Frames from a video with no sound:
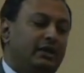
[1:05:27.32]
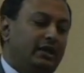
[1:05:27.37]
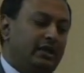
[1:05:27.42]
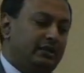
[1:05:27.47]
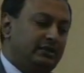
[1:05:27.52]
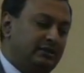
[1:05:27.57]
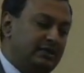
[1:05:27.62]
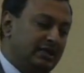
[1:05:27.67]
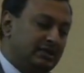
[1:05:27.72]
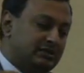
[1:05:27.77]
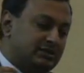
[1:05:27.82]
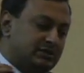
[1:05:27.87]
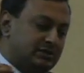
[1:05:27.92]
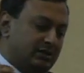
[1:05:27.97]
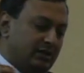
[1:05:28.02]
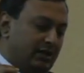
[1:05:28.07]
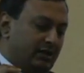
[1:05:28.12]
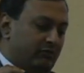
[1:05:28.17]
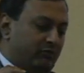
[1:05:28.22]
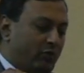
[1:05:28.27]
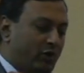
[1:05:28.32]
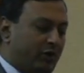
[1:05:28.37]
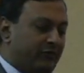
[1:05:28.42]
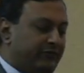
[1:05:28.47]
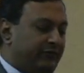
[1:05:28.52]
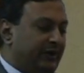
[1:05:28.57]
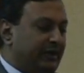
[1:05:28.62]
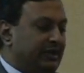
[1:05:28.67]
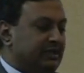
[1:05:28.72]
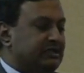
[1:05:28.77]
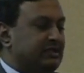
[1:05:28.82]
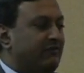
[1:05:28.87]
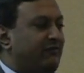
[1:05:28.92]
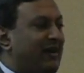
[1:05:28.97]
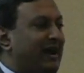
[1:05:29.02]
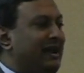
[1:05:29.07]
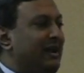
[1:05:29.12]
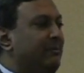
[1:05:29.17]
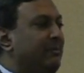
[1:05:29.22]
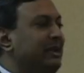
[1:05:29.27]
this warfarin is a
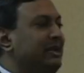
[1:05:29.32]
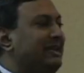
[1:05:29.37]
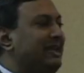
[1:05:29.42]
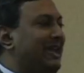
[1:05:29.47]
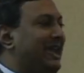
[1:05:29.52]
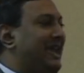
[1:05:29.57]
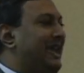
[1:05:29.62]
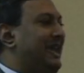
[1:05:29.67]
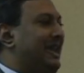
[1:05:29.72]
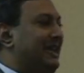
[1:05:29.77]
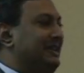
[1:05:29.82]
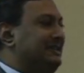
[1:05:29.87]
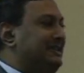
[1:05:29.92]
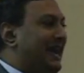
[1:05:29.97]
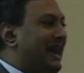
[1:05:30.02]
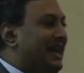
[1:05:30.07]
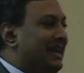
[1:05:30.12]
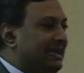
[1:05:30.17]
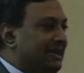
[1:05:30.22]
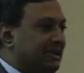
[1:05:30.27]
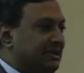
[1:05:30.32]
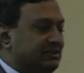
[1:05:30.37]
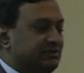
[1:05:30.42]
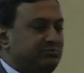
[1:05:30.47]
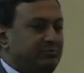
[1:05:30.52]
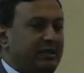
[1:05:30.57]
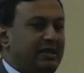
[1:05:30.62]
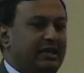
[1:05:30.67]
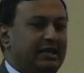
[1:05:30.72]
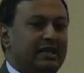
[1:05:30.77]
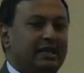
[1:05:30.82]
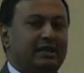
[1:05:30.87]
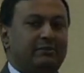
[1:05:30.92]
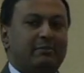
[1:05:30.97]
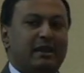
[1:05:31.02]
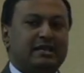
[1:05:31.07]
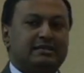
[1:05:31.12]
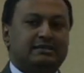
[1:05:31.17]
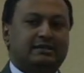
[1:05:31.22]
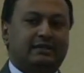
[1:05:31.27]
vitamin K antagonist, meaning it
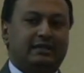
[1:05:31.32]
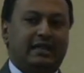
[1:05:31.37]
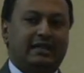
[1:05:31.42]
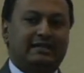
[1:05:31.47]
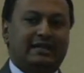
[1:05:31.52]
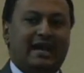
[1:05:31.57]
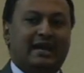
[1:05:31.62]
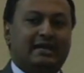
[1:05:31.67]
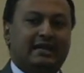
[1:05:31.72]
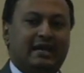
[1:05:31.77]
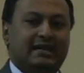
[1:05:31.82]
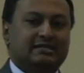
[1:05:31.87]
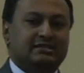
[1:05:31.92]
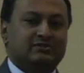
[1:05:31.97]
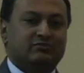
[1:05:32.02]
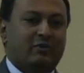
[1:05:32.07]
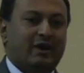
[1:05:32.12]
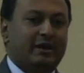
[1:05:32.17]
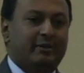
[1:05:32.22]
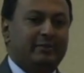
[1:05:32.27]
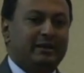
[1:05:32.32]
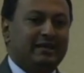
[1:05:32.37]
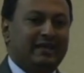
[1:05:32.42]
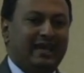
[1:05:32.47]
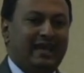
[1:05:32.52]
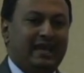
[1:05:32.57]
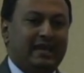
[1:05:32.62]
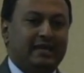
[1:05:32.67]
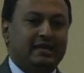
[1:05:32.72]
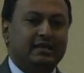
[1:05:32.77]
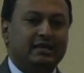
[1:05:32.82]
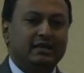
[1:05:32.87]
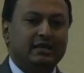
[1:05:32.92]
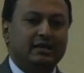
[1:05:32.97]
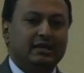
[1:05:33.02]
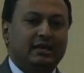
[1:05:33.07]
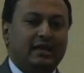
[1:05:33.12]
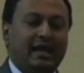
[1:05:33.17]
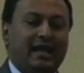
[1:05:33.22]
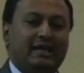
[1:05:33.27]
basically antagonizes vitamin K,
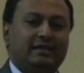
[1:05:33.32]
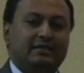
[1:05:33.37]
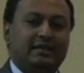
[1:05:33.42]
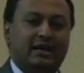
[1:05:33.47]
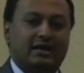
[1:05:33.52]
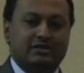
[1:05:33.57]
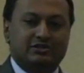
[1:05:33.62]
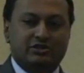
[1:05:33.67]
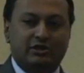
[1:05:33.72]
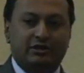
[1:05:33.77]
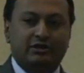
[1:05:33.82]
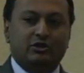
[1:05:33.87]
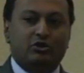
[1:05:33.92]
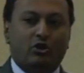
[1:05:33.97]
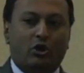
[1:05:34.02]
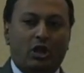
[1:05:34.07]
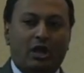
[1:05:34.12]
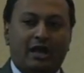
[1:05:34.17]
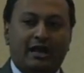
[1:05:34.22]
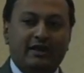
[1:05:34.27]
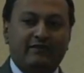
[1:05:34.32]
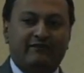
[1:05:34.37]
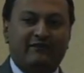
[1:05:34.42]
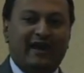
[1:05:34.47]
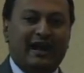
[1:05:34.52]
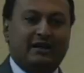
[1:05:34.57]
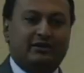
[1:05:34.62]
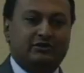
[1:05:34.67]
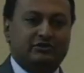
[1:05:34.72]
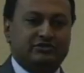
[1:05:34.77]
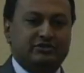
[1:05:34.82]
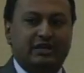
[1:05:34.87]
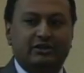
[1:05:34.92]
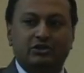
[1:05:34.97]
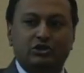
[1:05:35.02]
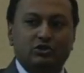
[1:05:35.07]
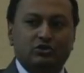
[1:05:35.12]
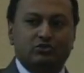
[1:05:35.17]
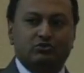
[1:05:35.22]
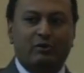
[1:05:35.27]
and there are certain clotting factors that
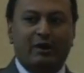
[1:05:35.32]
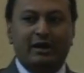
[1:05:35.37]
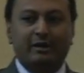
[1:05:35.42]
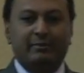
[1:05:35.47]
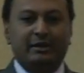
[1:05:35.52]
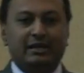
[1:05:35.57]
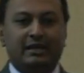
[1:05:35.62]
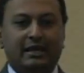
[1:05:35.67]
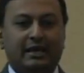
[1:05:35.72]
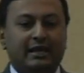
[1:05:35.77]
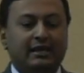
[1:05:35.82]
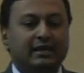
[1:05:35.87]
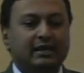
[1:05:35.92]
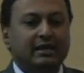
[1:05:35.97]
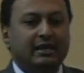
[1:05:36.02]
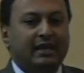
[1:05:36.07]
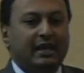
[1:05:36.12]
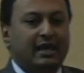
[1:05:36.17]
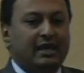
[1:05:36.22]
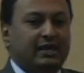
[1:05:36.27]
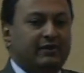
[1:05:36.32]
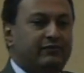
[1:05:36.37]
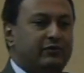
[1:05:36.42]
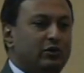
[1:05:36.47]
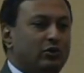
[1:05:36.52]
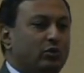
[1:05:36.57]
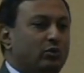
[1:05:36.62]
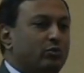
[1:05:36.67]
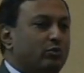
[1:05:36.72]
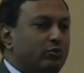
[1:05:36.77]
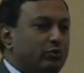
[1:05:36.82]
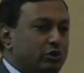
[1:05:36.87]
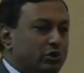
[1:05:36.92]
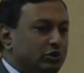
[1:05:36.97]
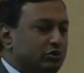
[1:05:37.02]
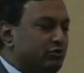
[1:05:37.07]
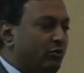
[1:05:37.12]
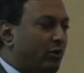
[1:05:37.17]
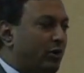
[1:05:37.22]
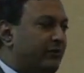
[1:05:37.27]
use vitamin K, and if you
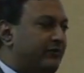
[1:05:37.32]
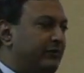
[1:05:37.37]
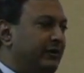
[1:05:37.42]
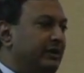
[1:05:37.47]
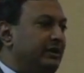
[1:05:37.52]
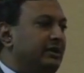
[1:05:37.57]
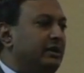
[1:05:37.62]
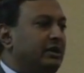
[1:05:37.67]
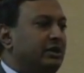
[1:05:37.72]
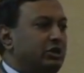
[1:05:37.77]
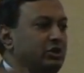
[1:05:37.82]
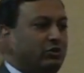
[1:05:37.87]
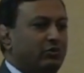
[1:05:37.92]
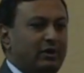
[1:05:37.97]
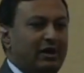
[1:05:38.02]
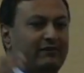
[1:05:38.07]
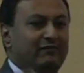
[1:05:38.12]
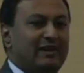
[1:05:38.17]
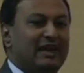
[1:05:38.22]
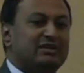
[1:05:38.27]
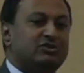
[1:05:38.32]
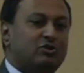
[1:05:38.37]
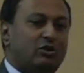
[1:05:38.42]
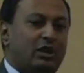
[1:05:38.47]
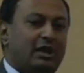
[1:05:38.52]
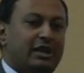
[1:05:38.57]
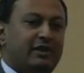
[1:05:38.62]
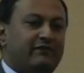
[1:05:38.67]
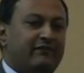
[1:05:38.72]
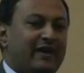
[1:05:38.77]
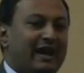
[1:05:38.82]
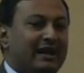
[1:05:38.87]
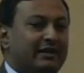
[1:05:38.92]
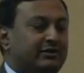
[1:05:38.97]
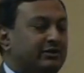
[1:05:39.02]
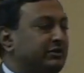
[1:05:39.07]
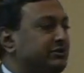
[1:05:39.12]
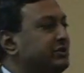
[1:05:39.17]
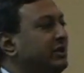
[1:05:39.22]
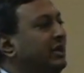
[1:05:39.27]
use warfarin, you will have less clotting
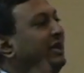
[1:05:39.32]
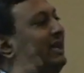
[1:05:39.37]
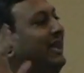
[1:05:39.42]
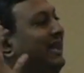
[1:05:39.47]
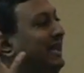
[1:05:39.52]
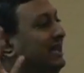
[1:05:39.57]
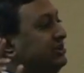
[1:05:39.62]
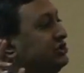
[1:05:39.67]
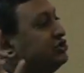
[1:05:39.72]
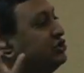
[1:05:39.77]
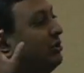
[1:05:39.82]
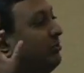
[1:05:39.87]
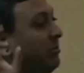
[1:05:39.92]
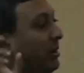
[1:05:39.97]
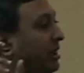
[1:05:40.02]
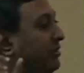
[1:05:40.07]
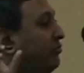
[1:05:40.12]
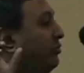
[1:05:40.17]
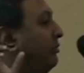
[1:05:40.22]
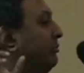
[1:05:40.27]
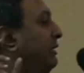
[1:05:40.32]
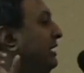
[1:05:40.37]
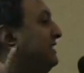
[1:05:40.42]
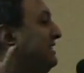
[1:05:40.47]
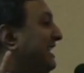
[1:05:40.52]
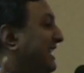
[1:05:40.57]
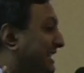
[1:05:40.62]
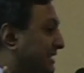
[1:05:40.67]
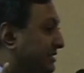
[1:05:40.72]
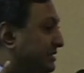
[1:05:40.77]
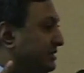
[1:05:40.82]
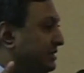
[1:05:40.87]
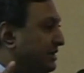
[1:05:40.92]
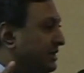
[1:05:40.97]
factors, hence your blood will be thin.